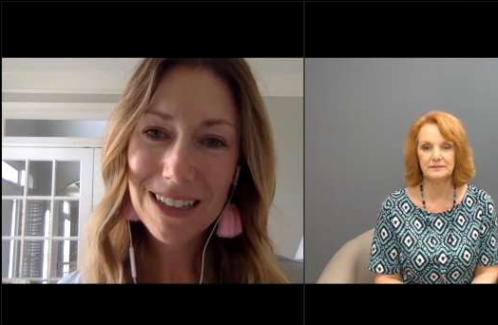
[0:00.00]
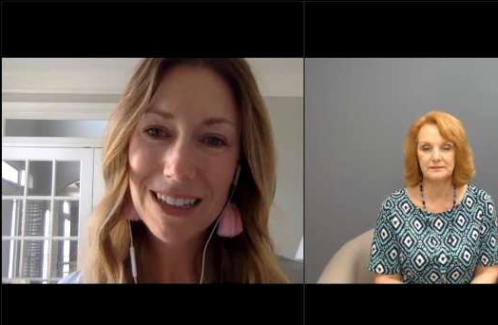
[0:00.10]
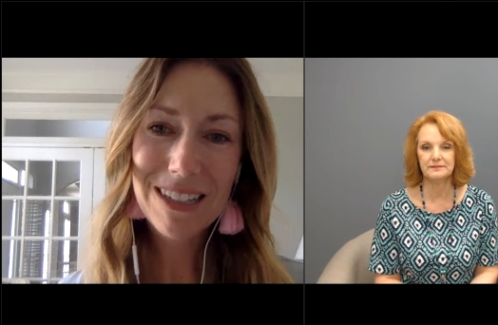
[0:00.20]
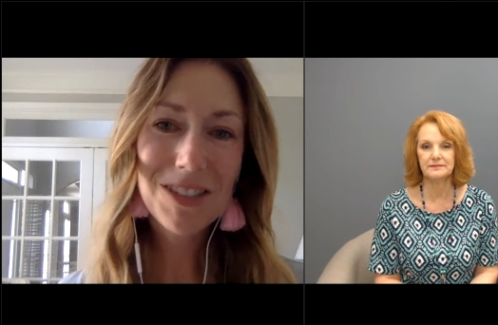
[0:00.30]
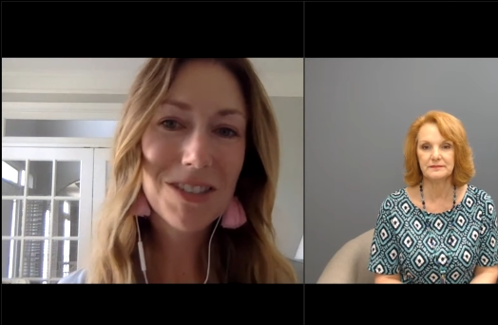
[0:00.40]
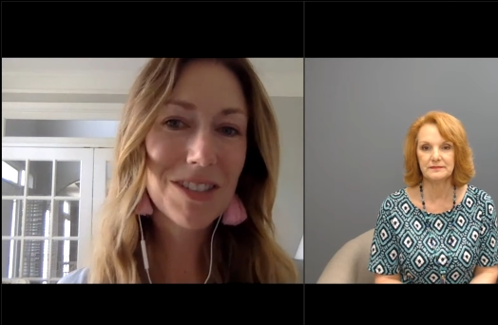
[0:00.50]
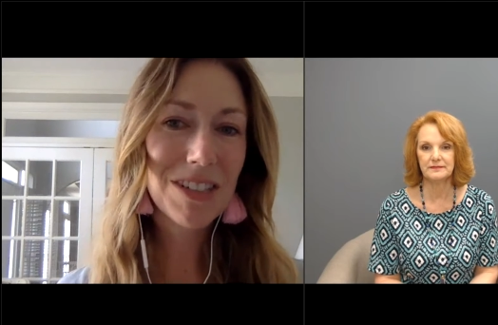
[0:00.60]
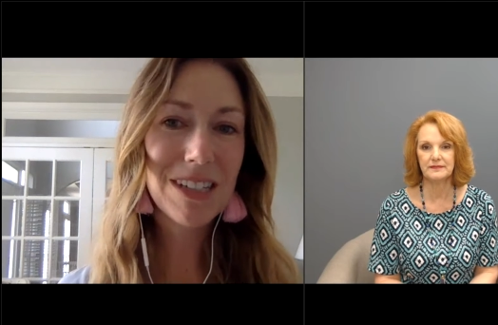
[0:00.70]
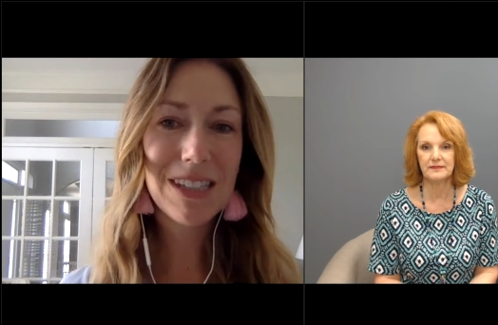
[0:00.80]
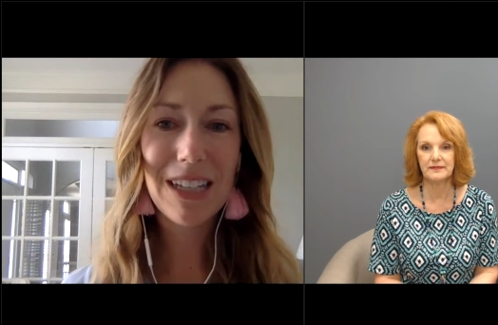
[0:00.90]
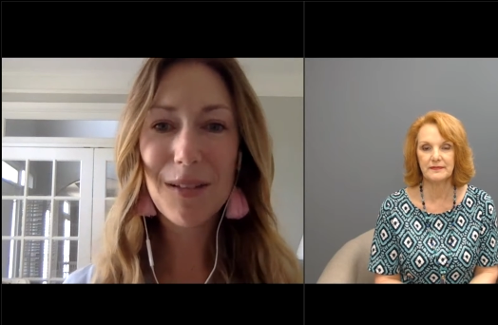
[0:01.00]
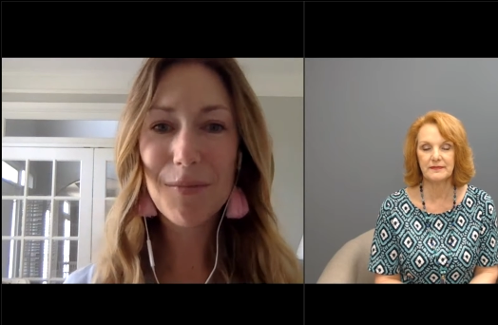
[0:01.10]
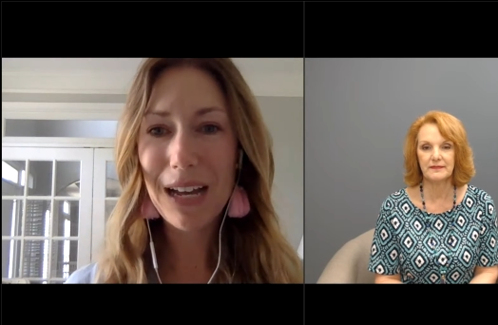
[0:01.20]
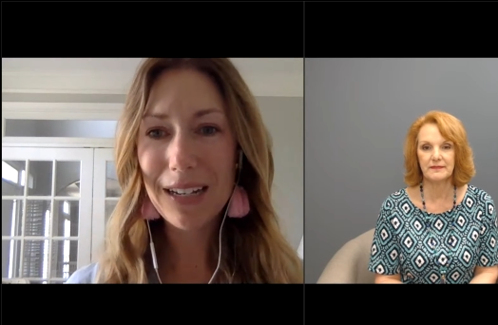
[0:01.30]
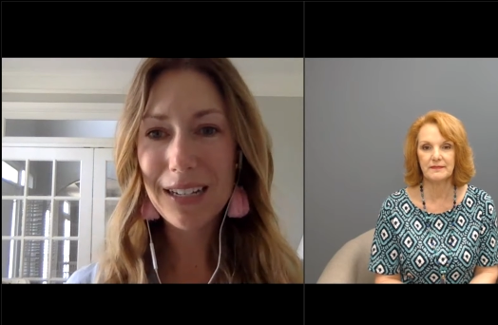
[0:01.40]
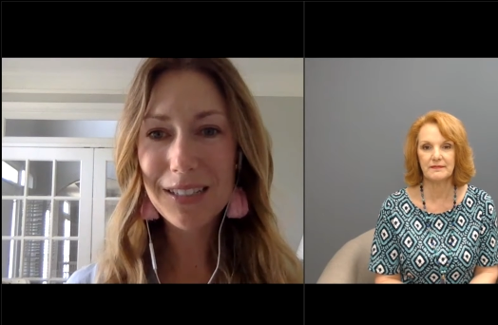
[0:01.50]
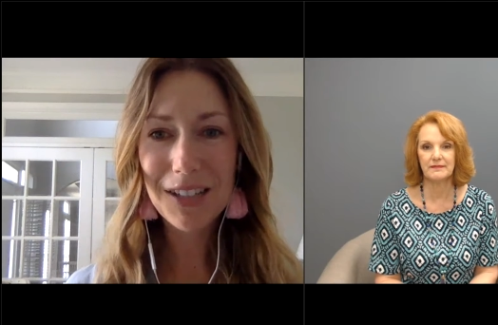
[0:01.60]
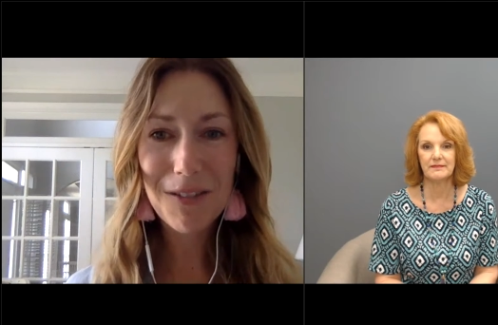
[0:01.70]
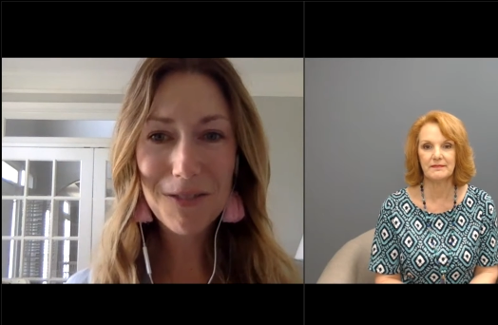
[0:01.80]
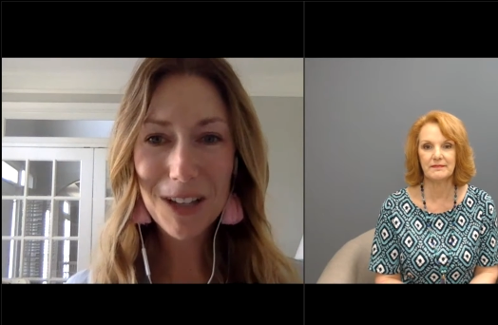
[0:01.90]
Speaker 1: let's just get back
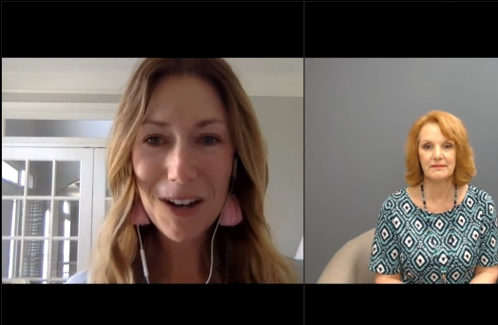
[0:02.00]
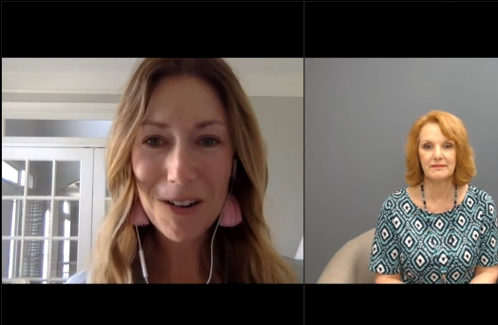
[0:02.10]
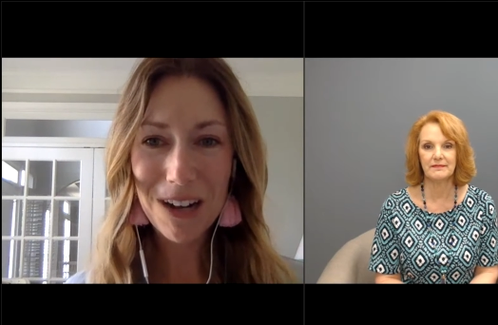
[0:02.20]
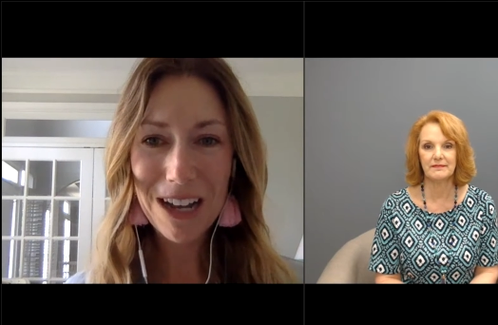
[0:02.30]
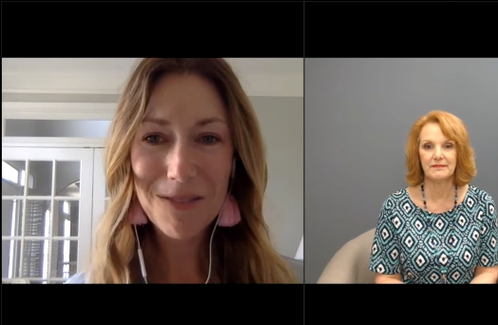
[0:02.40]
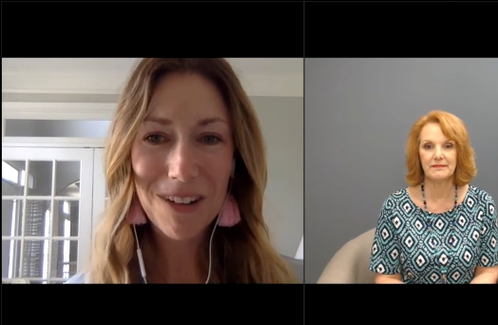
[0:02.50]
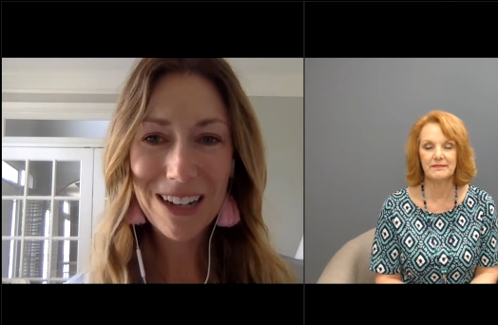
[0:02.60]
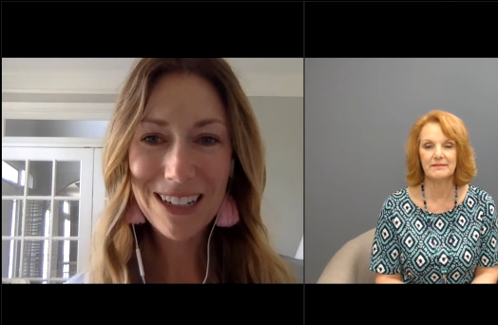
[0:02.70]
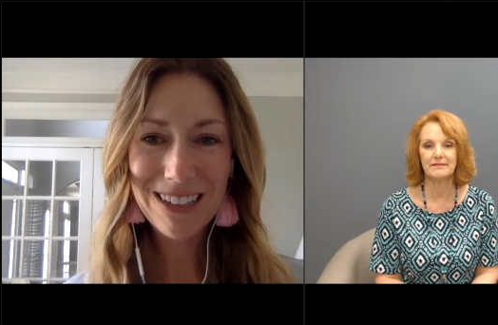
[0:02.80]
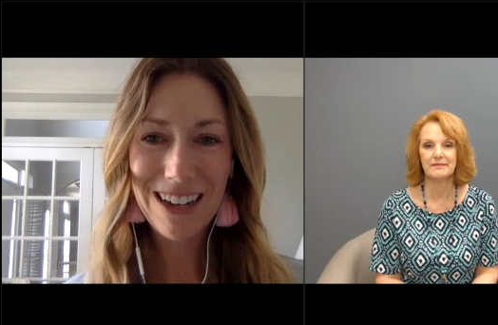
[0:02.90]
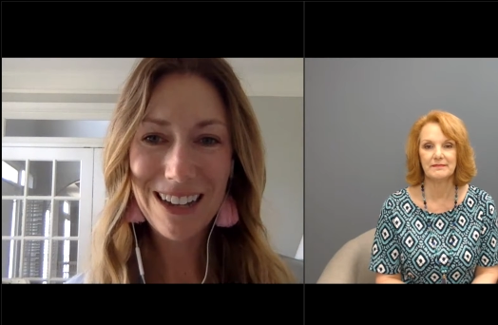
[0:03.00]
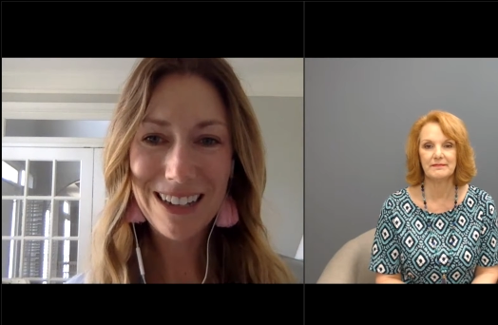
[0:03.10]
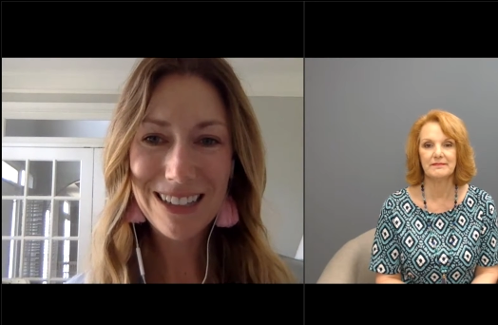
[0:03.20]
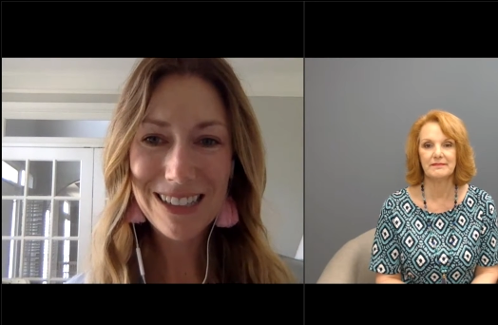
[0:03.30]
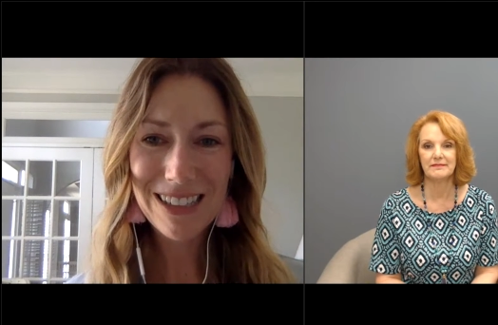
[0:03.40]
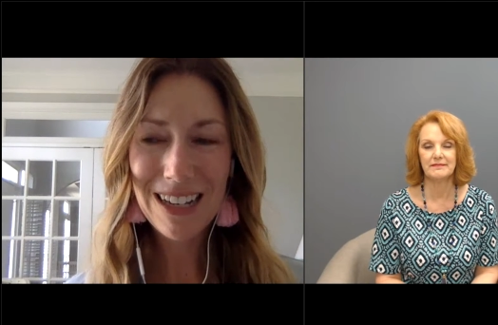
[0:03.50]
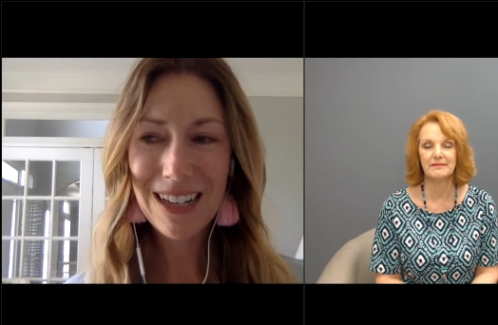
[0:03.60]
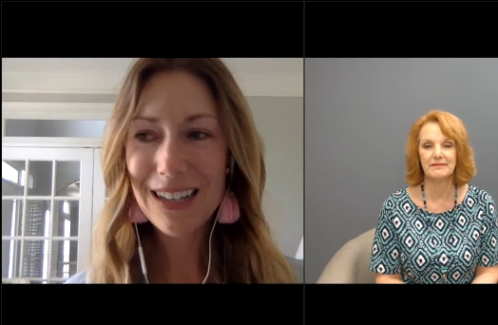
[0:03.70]
into the flow and recognize